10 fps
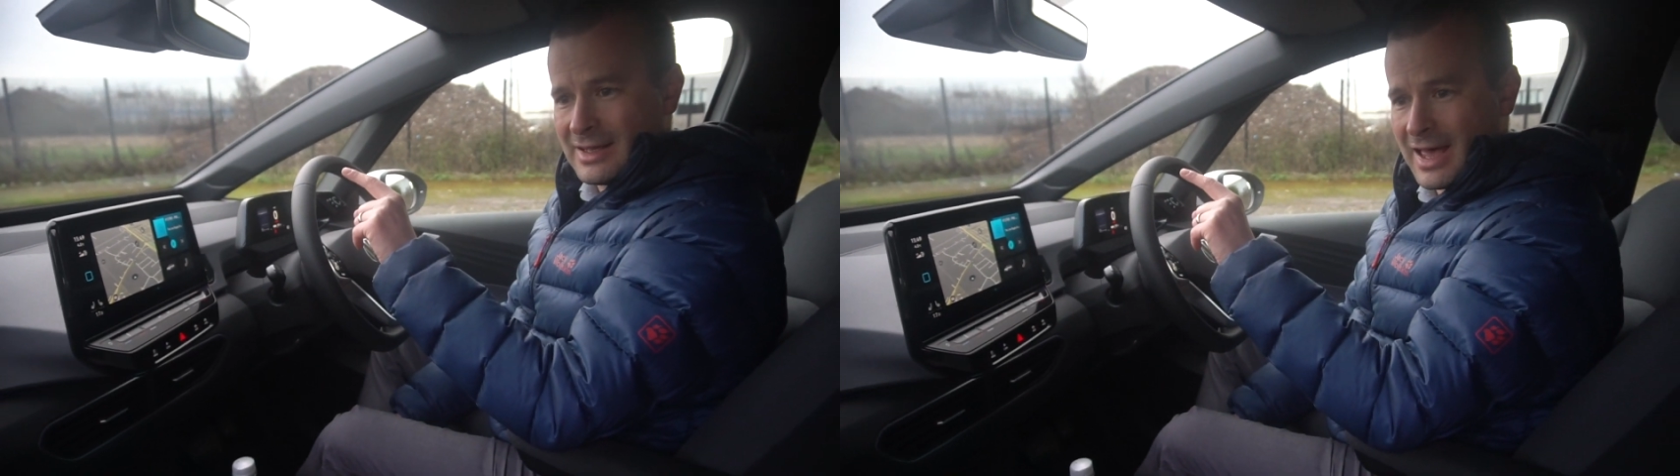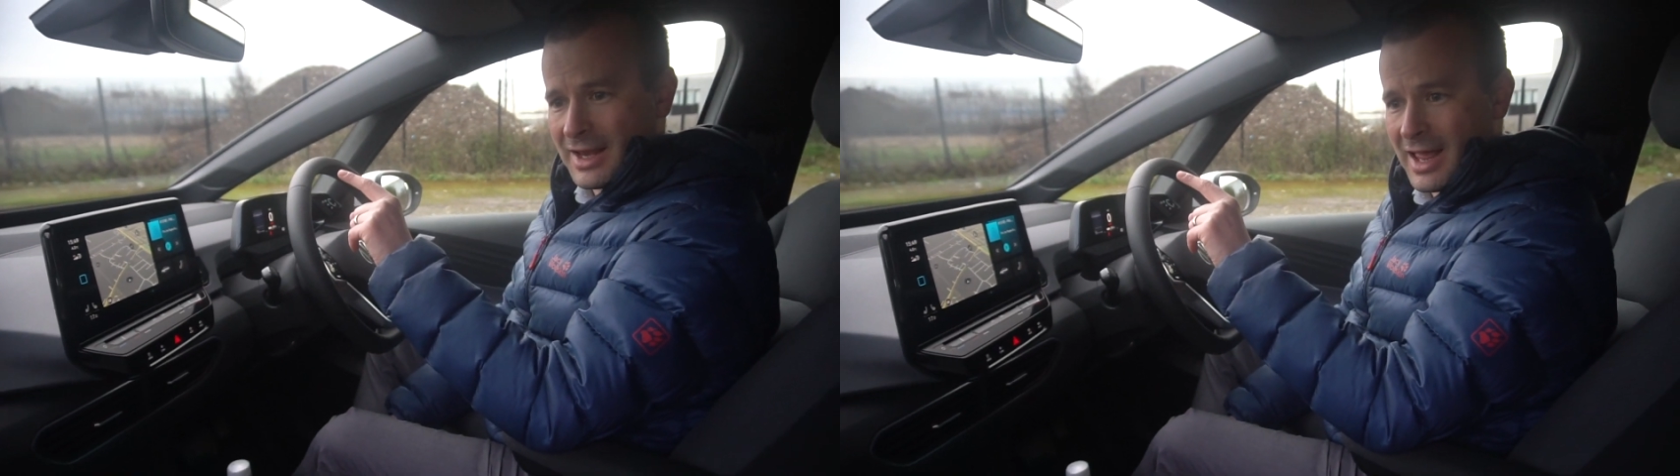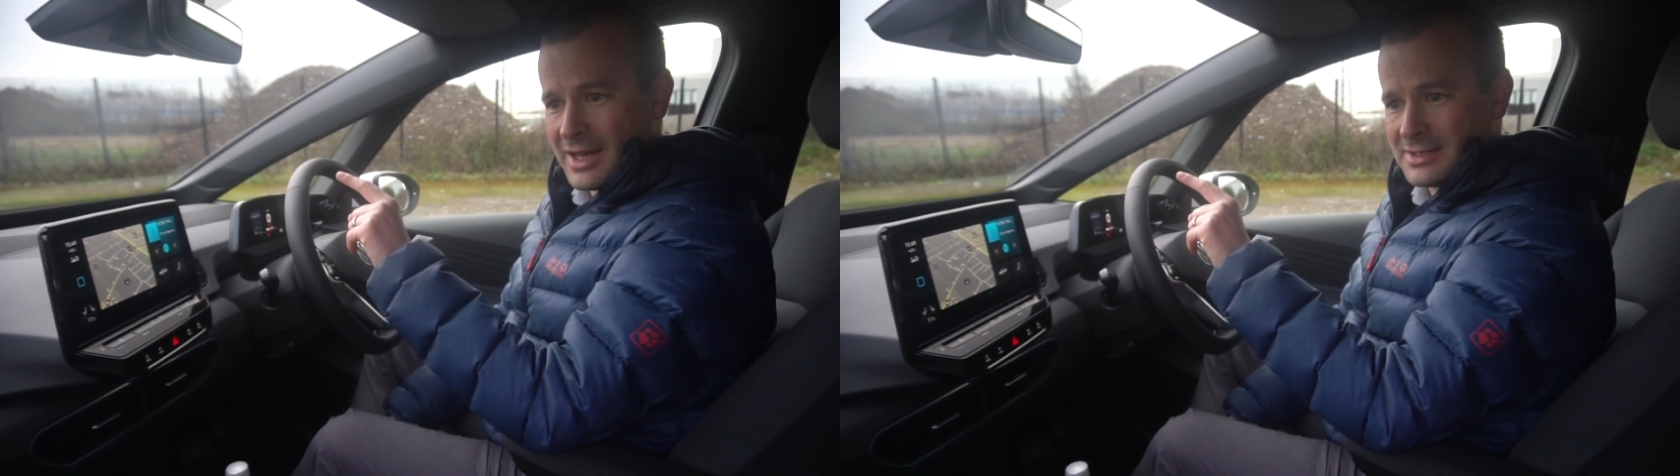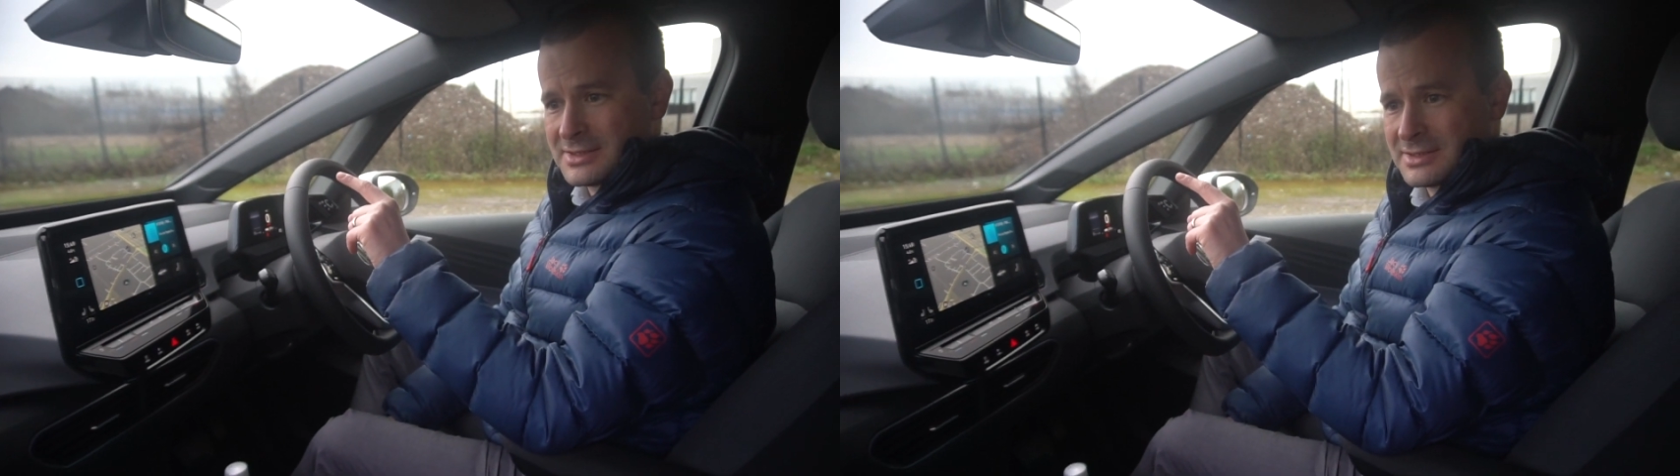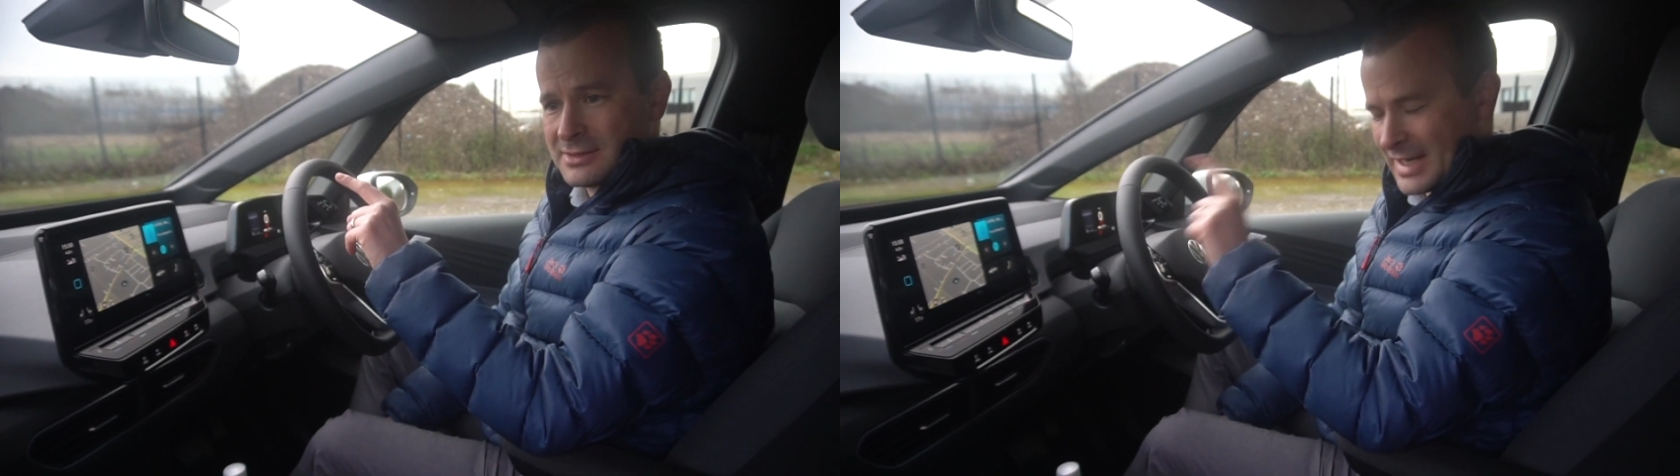
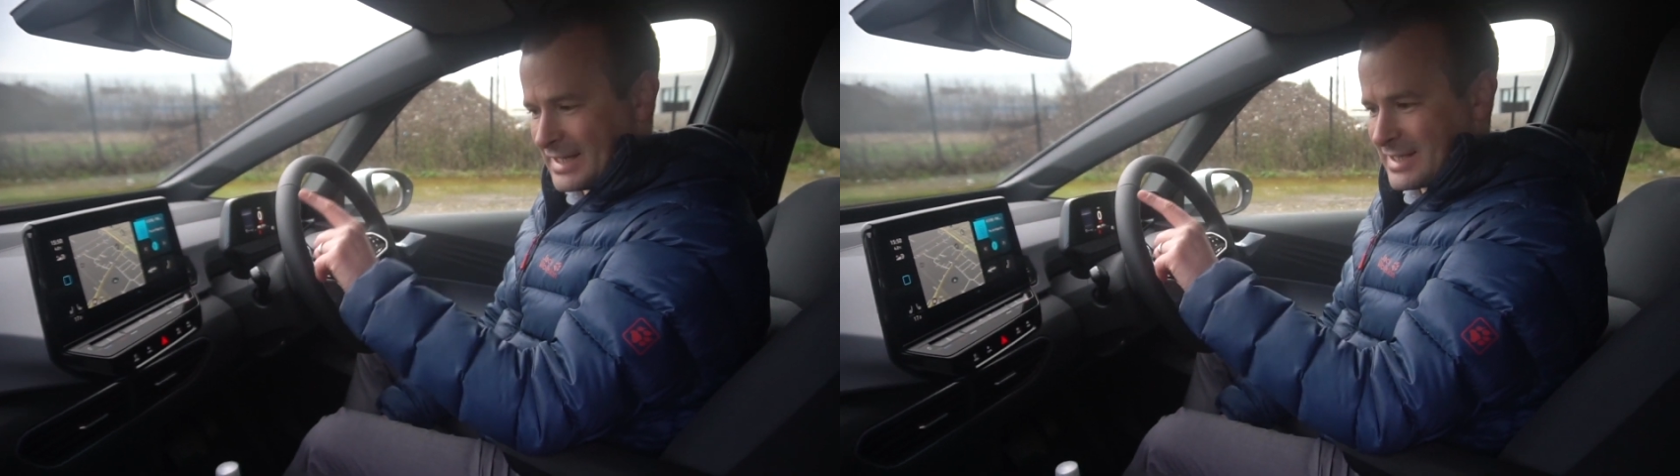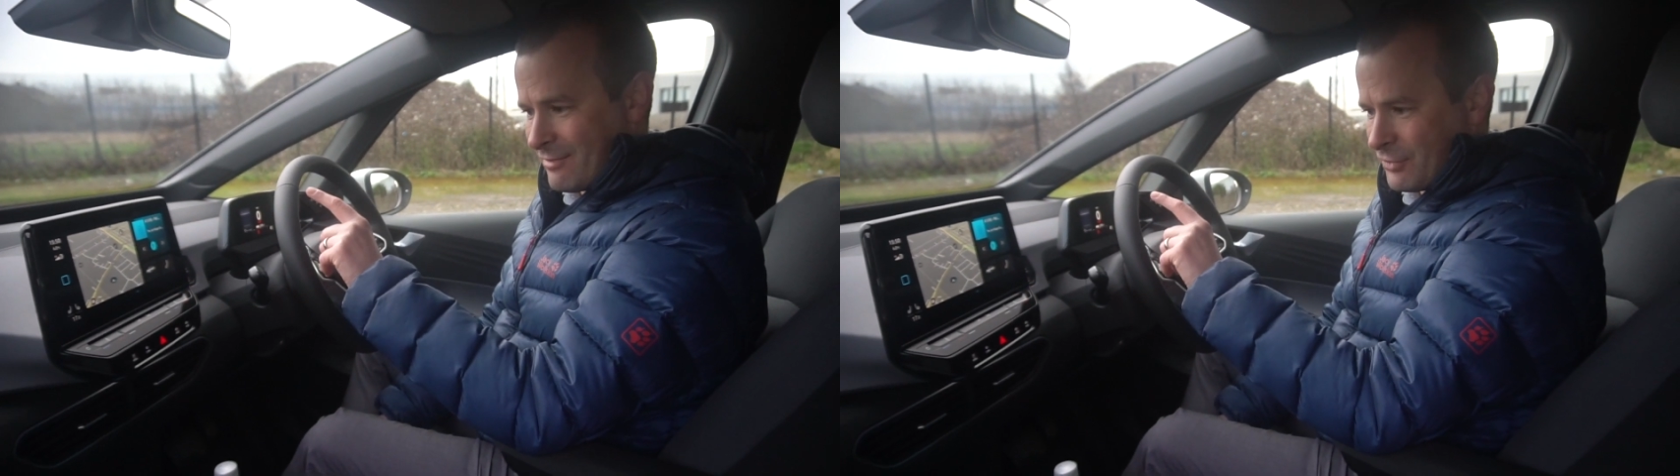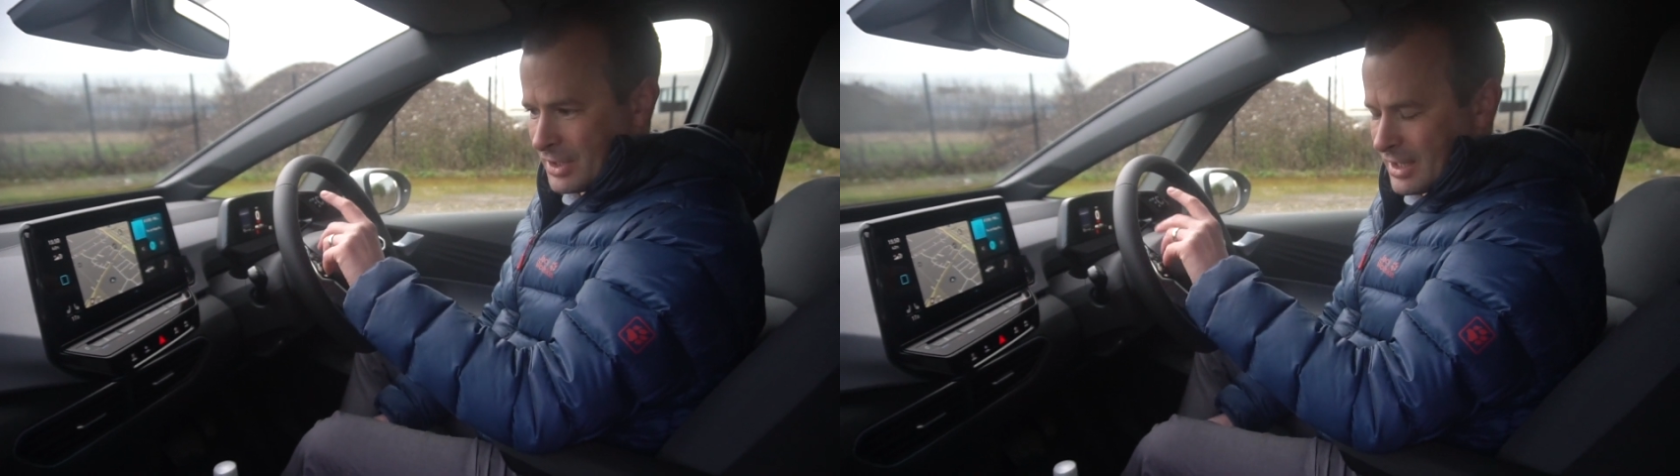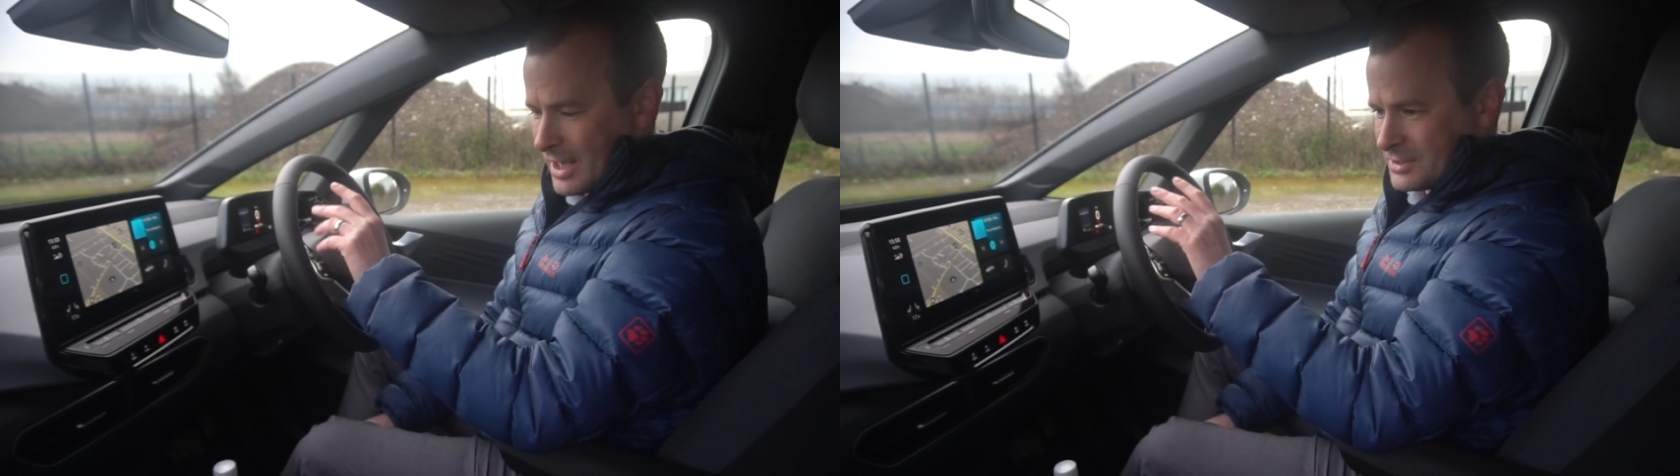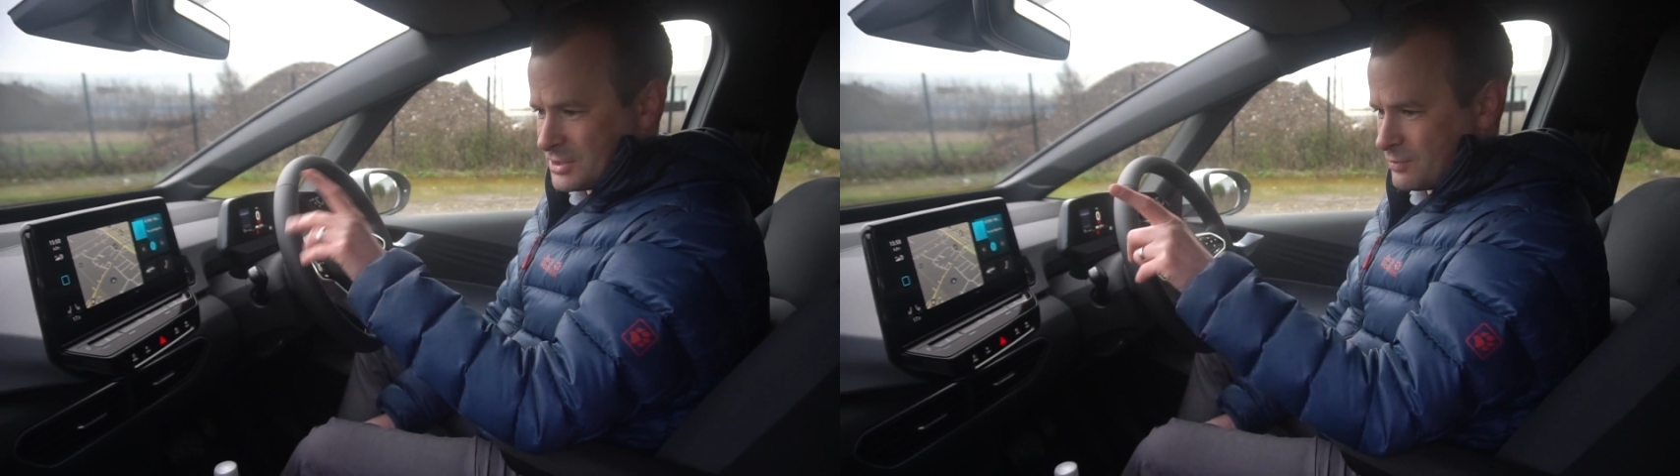headlights and daytime running
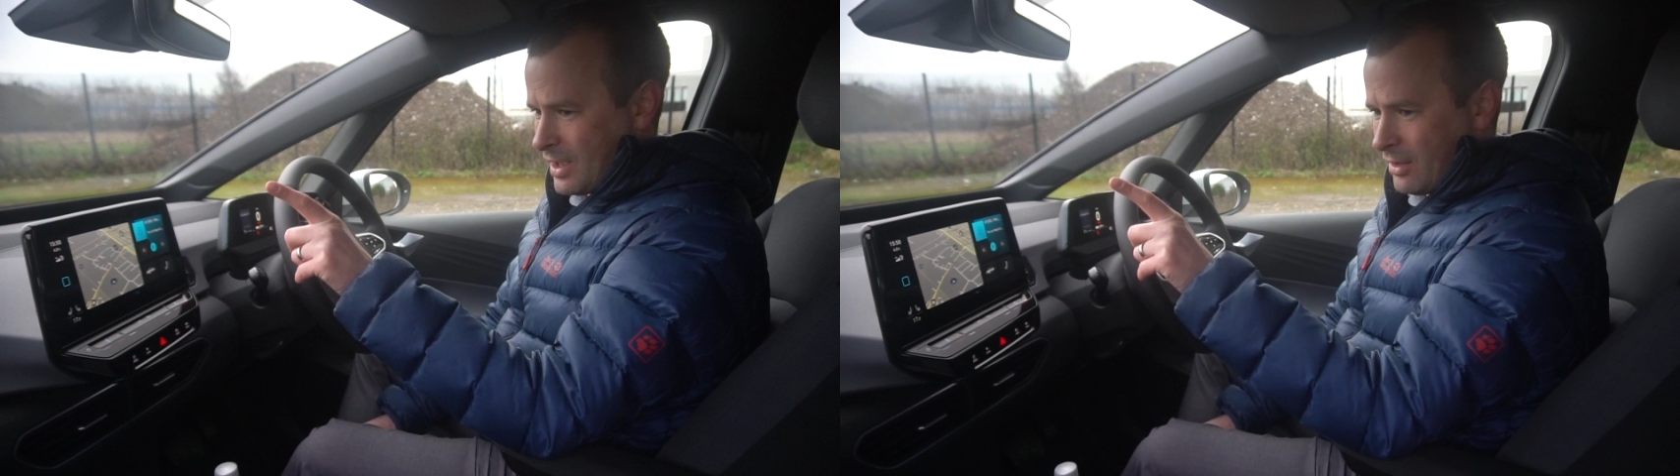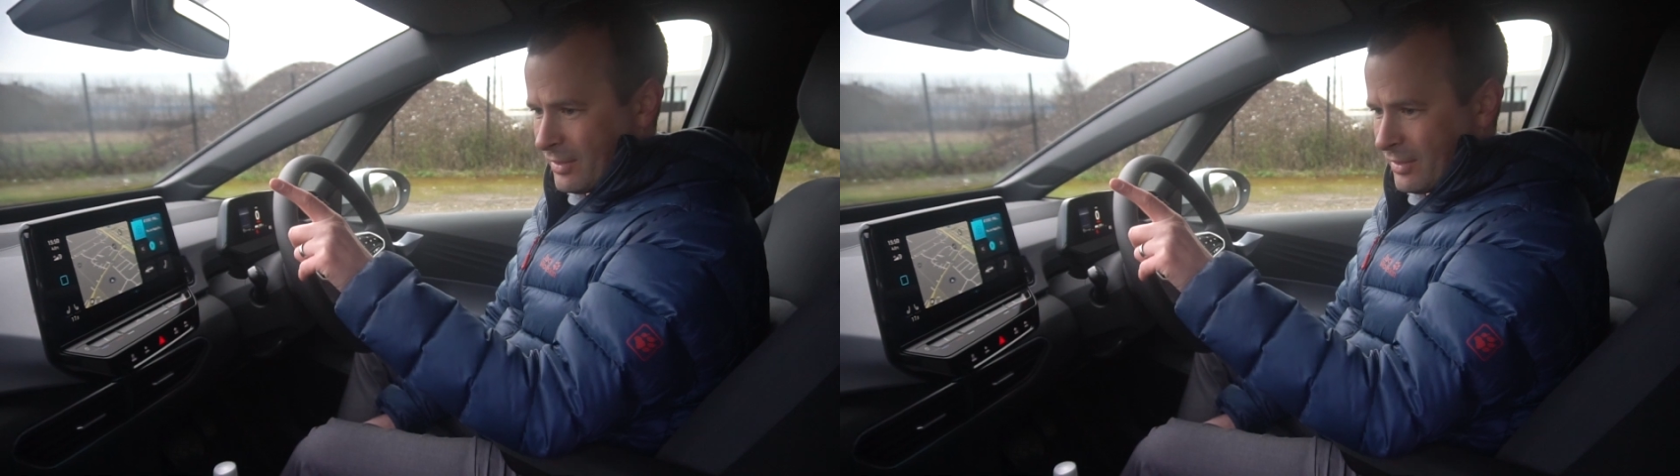lights as well,